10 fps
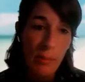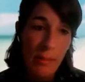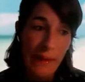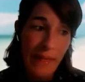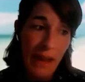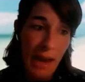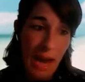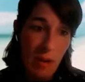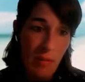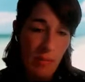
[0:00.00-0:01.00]
but the
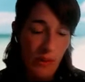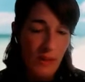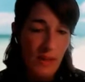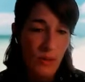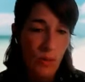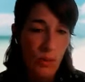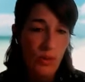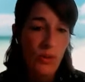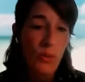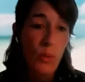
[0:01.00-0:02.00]
AB process
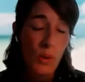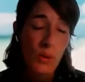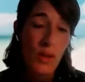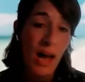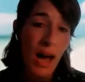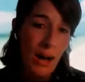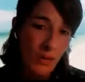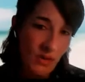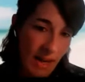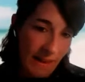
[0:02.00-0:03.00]
was
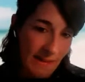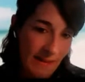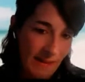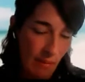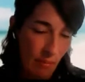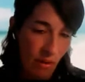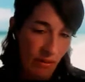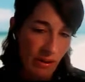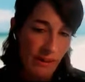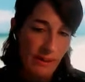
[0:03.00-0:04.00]
outside the system
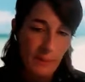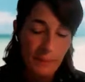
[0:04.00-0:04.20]
boundaries.